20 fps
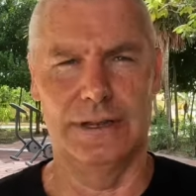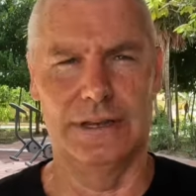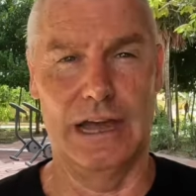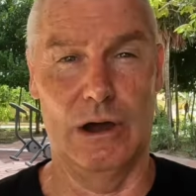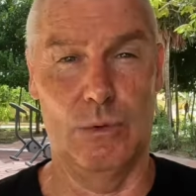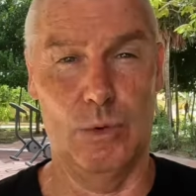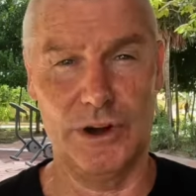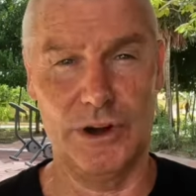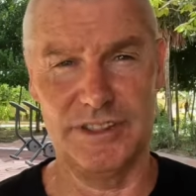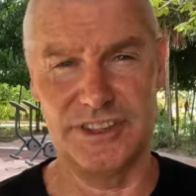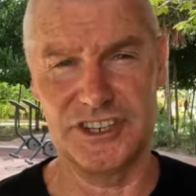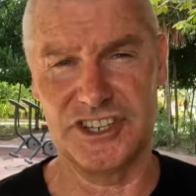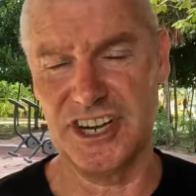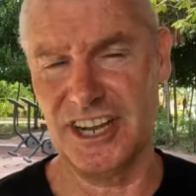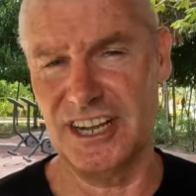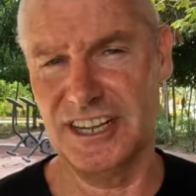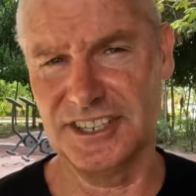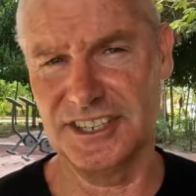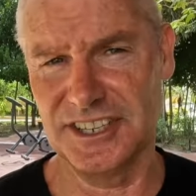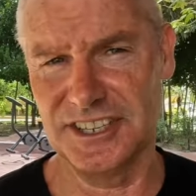Now, what are the
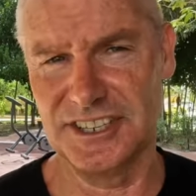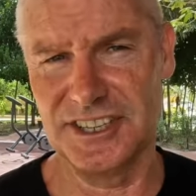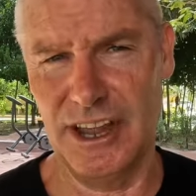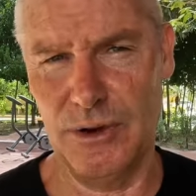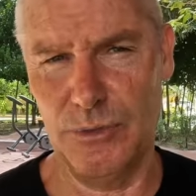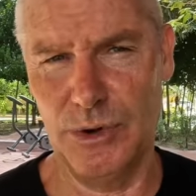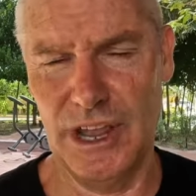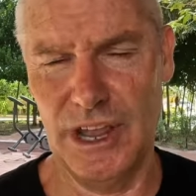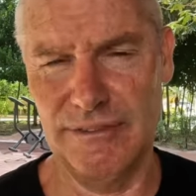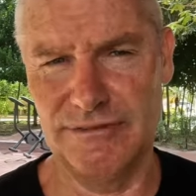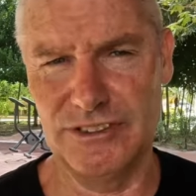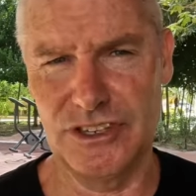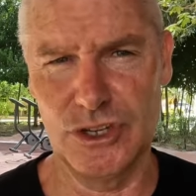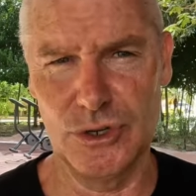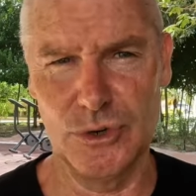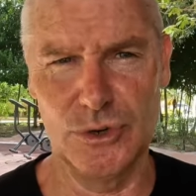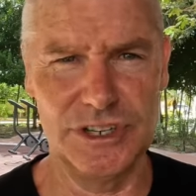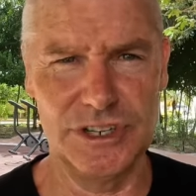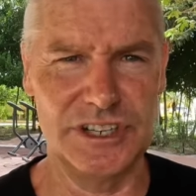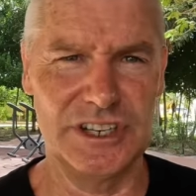chances that we have
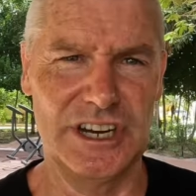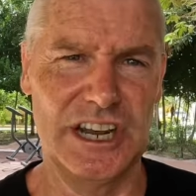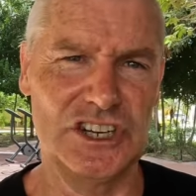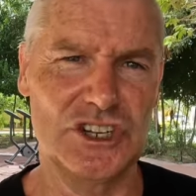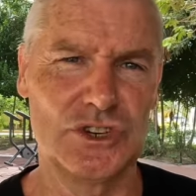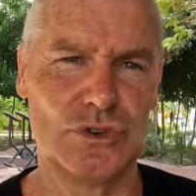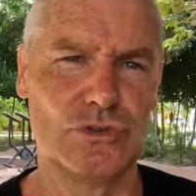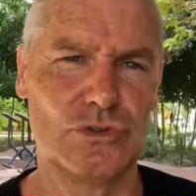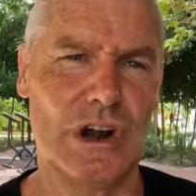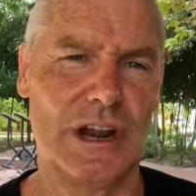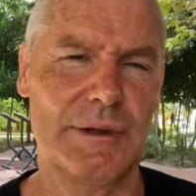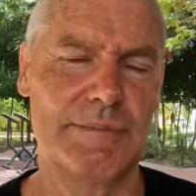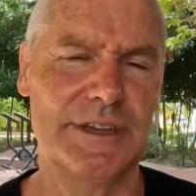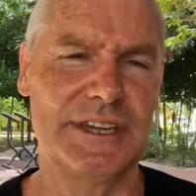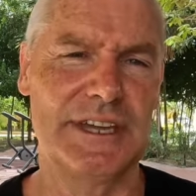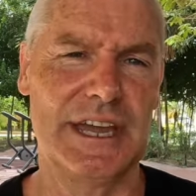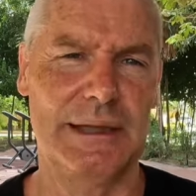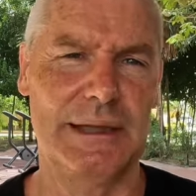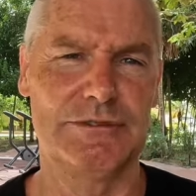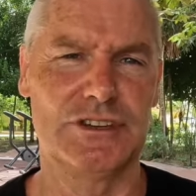2 international rugby
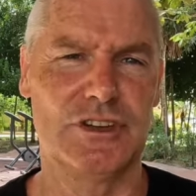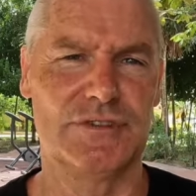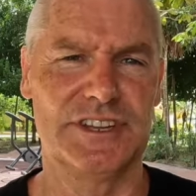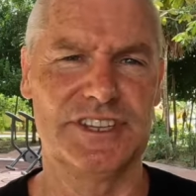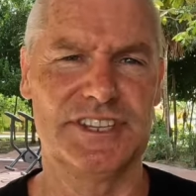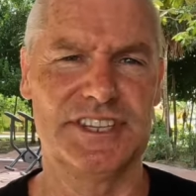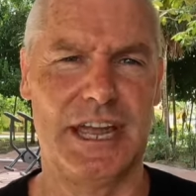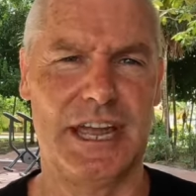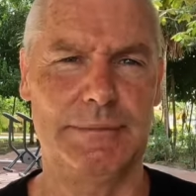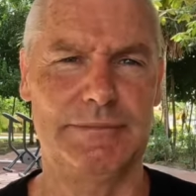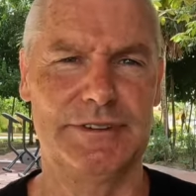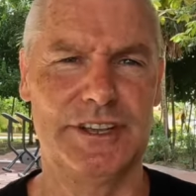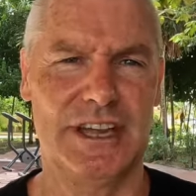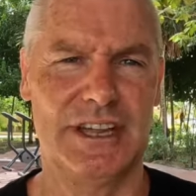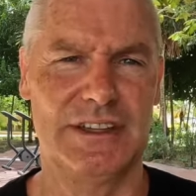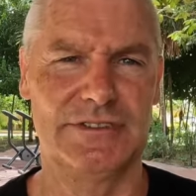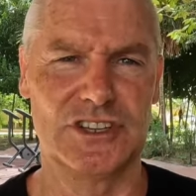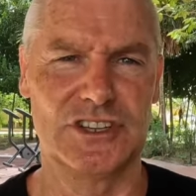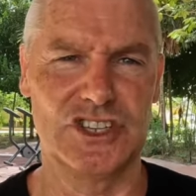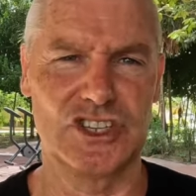games on the same
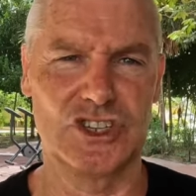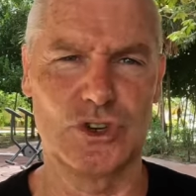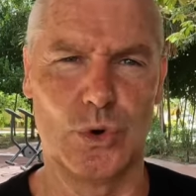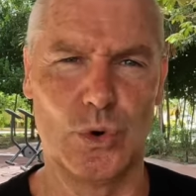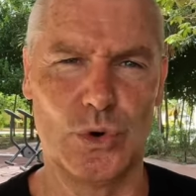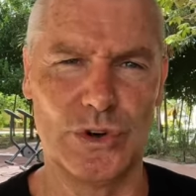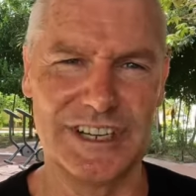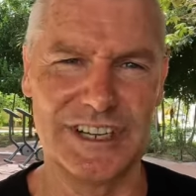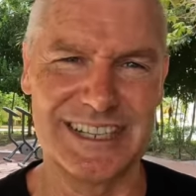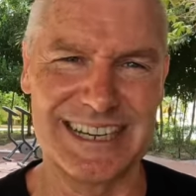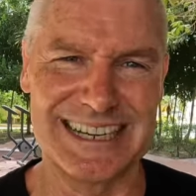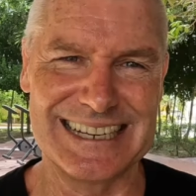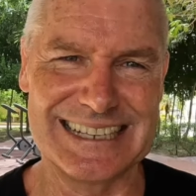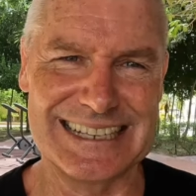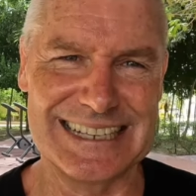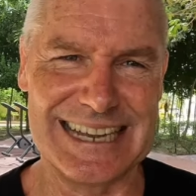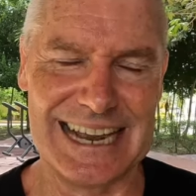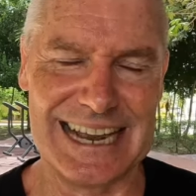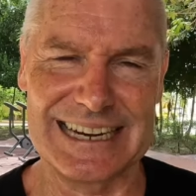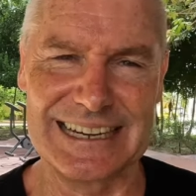day and the score is
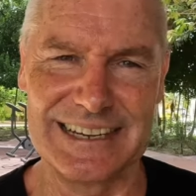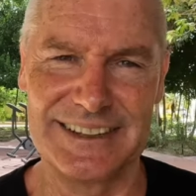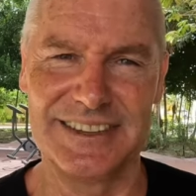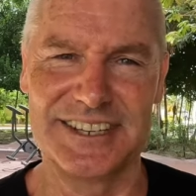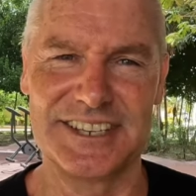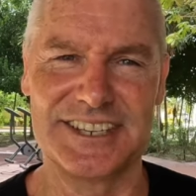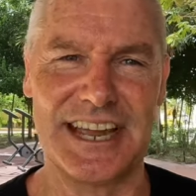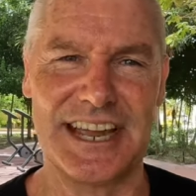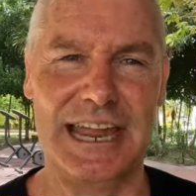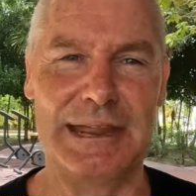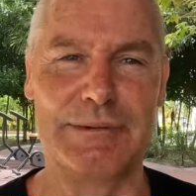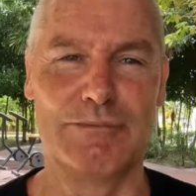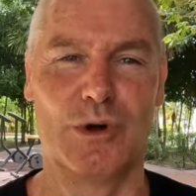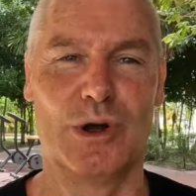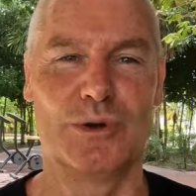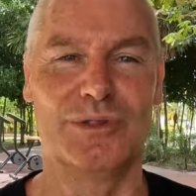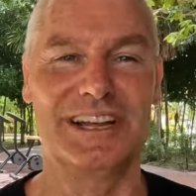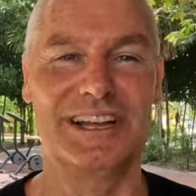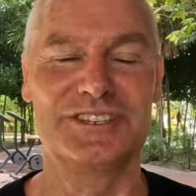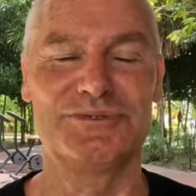exactly the same?
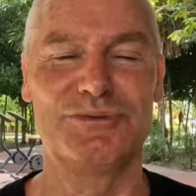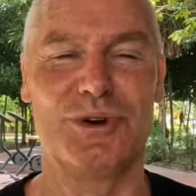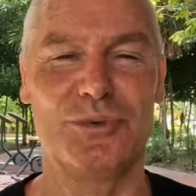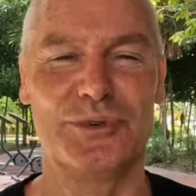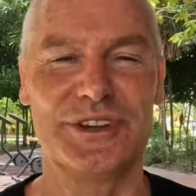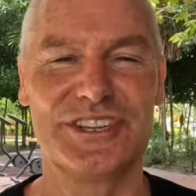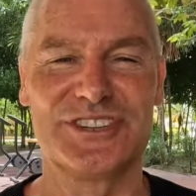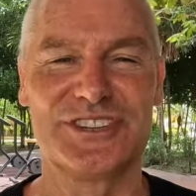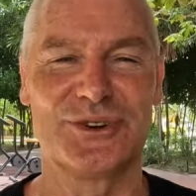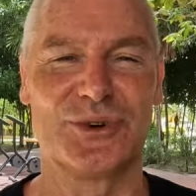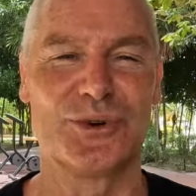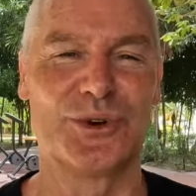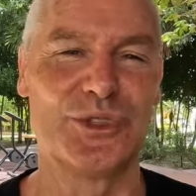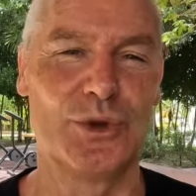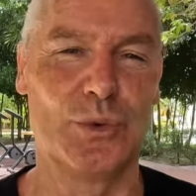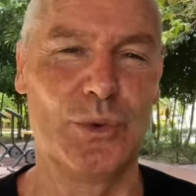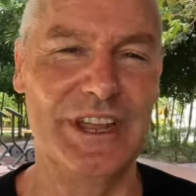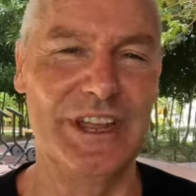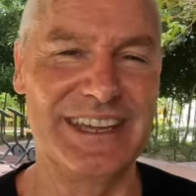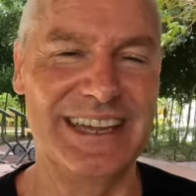Well, that's what we saw in
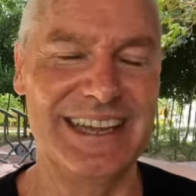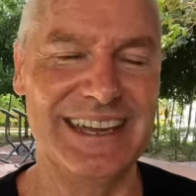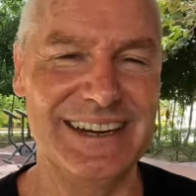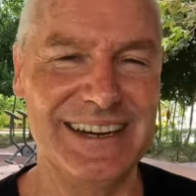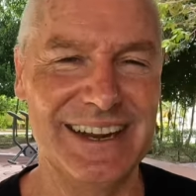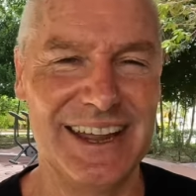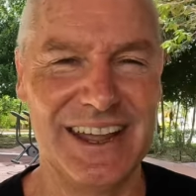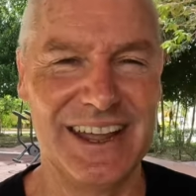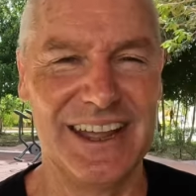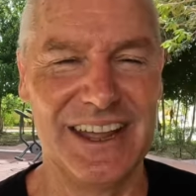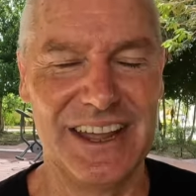the weekend.